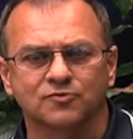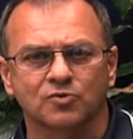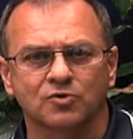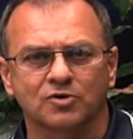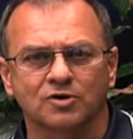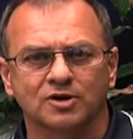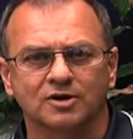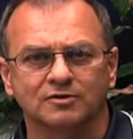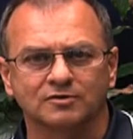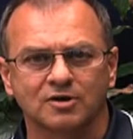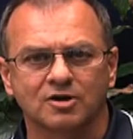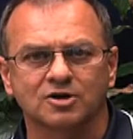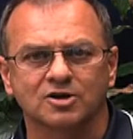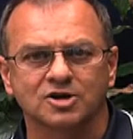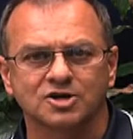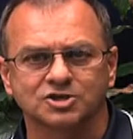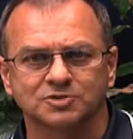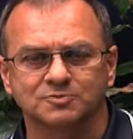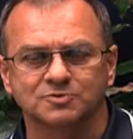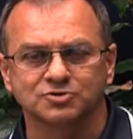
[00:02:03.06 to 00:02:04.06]
for our
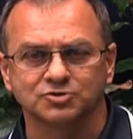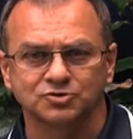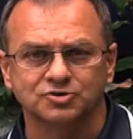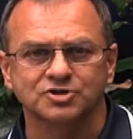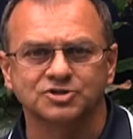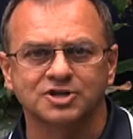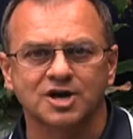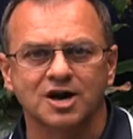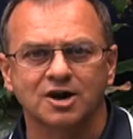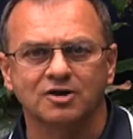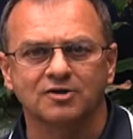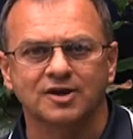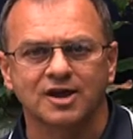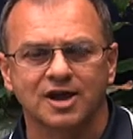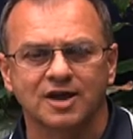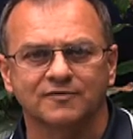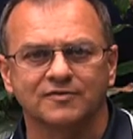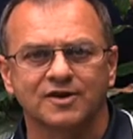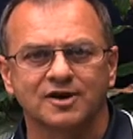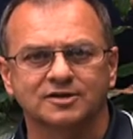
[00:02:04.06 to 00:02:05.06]
customers who desire to
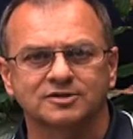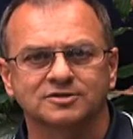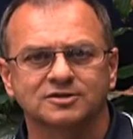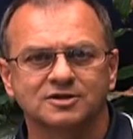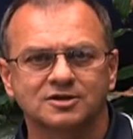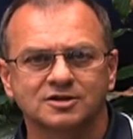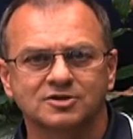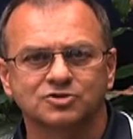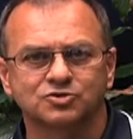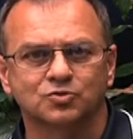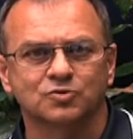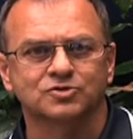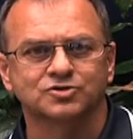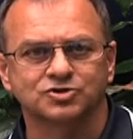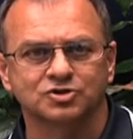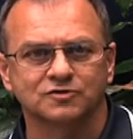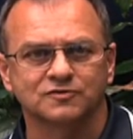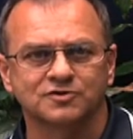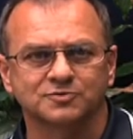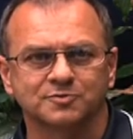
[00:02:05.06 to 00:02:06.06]
have that sort of
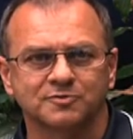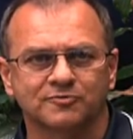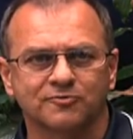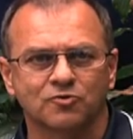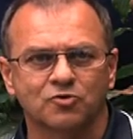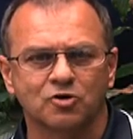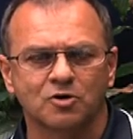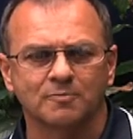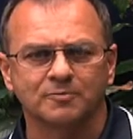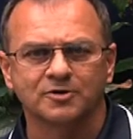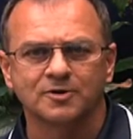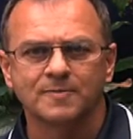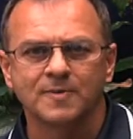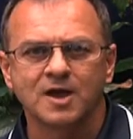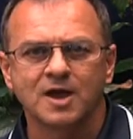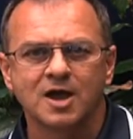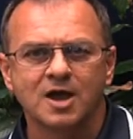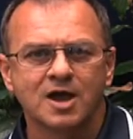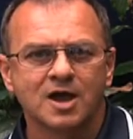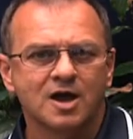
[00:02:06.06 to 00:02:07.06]
service performed.
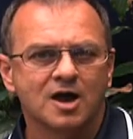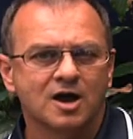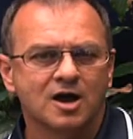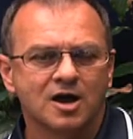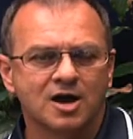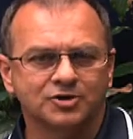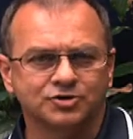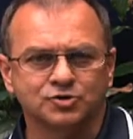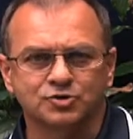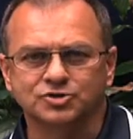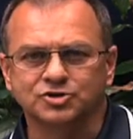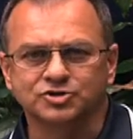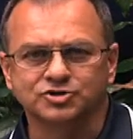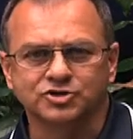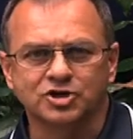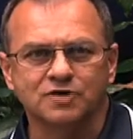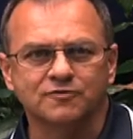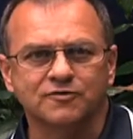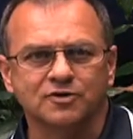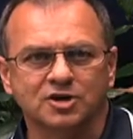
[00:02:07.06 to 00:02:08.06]
A
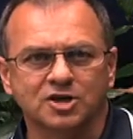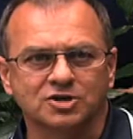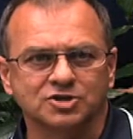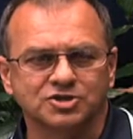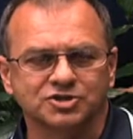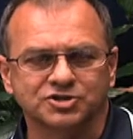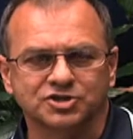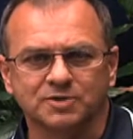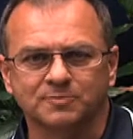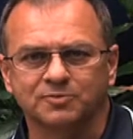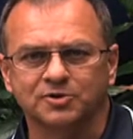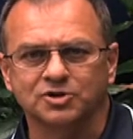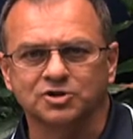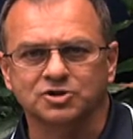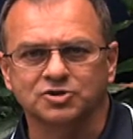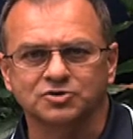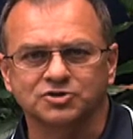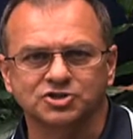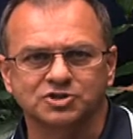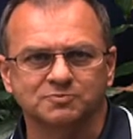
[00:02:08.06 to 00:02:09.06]
do-it-yourselfer can just simply
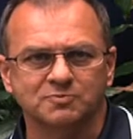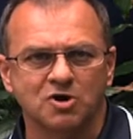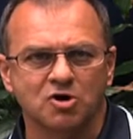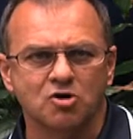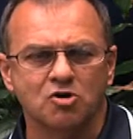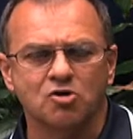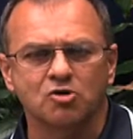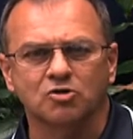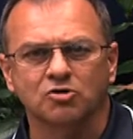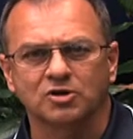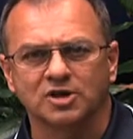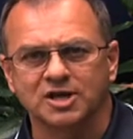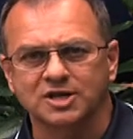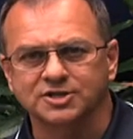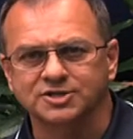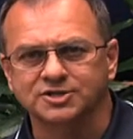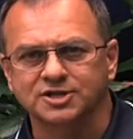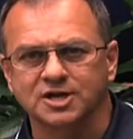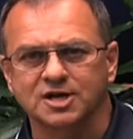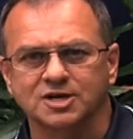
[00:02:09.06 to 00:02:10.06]
use smoke or
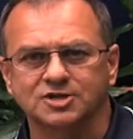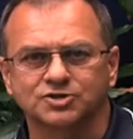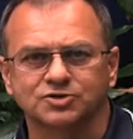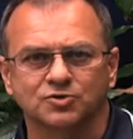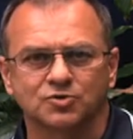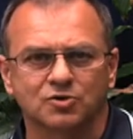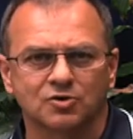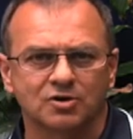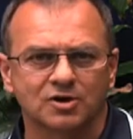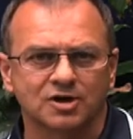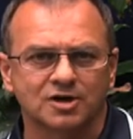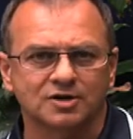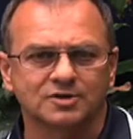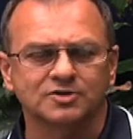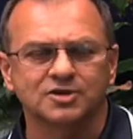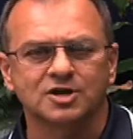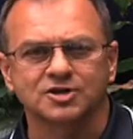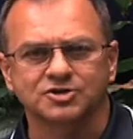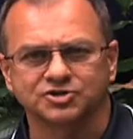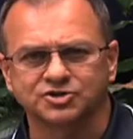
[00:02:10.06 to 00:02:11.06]
incense or
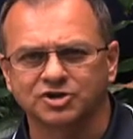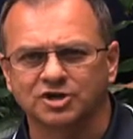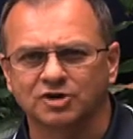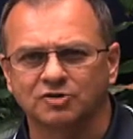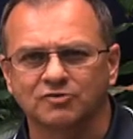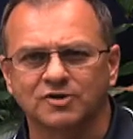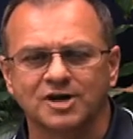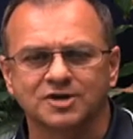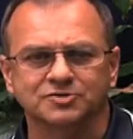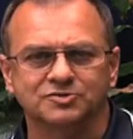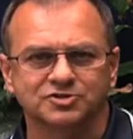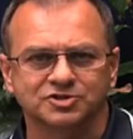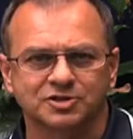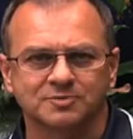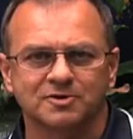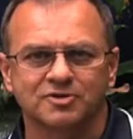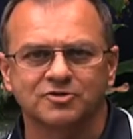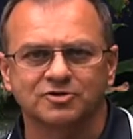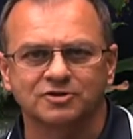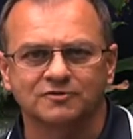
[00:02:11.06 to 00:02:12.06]
a cigarette or
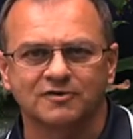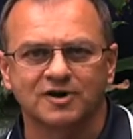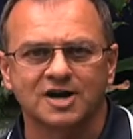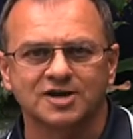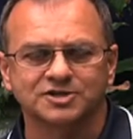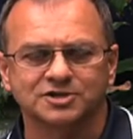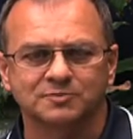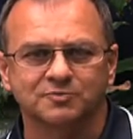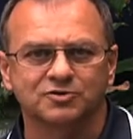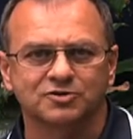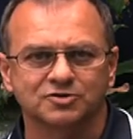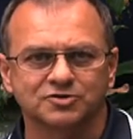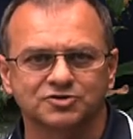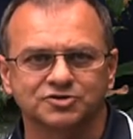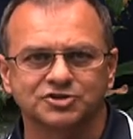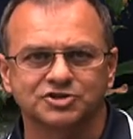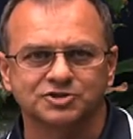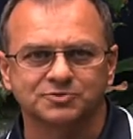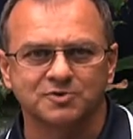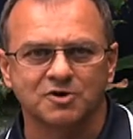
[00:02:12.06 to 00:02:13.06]
some other device that
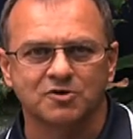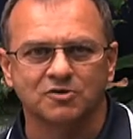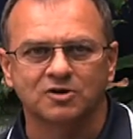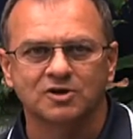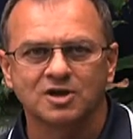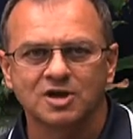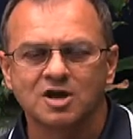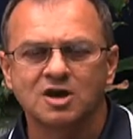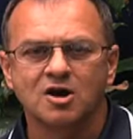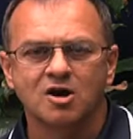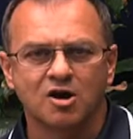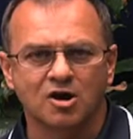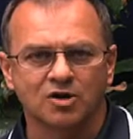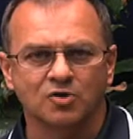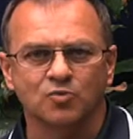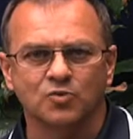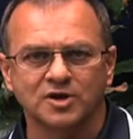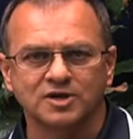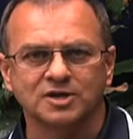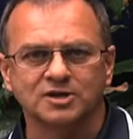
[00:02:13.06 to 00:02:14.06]
produces smoke on
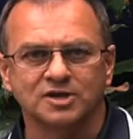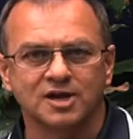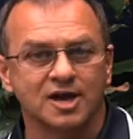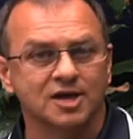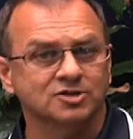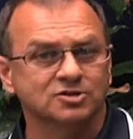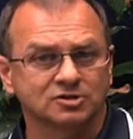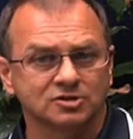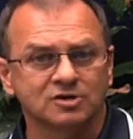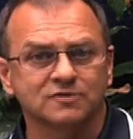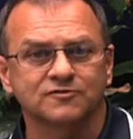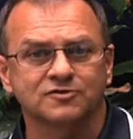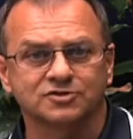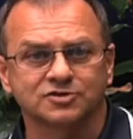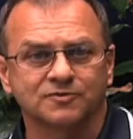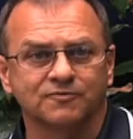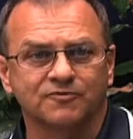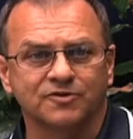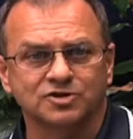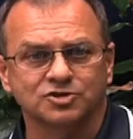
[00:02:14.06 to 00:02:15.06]
a windy day to look for
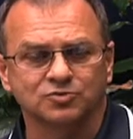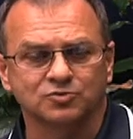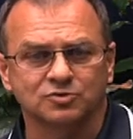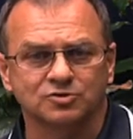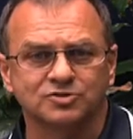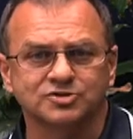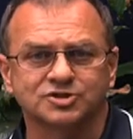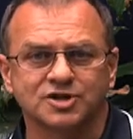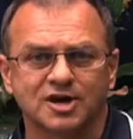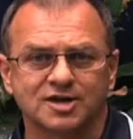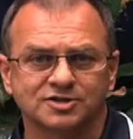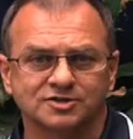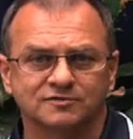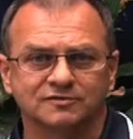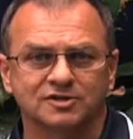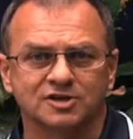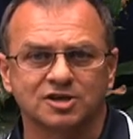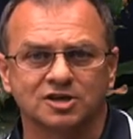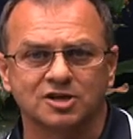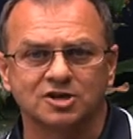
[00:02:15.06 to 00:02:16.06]
some visual signs
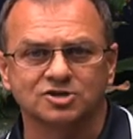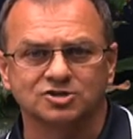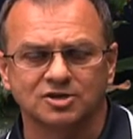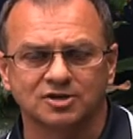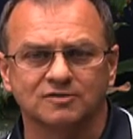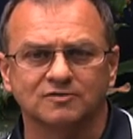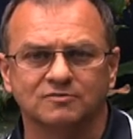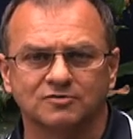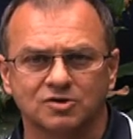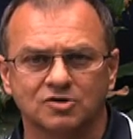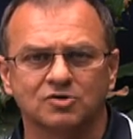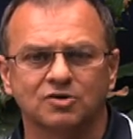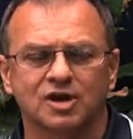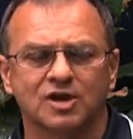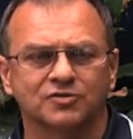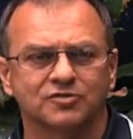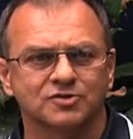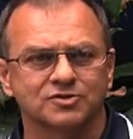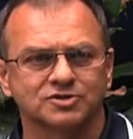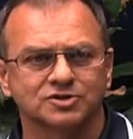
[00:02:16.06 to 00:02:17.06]
of leakage and
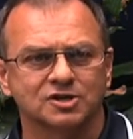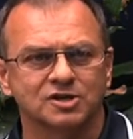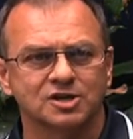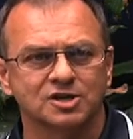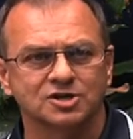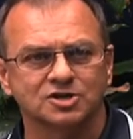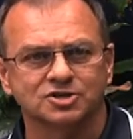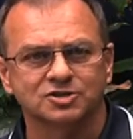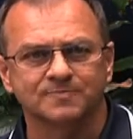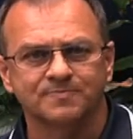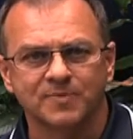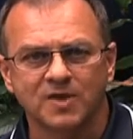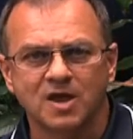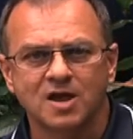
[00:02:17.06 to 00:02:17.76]
locate those leaks.